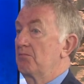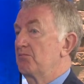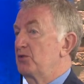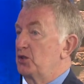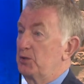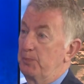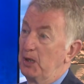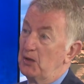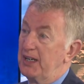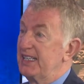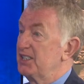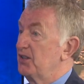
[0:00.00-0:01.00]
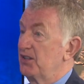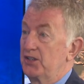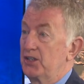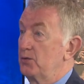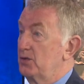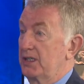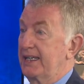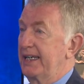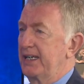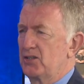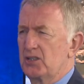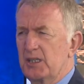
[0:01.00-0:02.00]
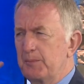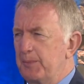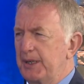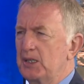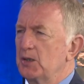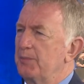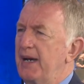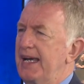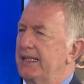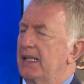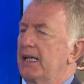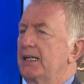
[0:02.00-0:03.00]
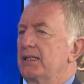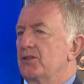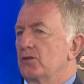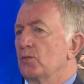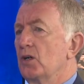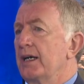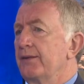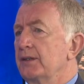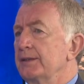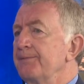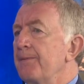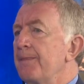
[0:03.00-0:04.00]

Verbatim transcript: just plug into the news occasionally and pick up headlines and whatever.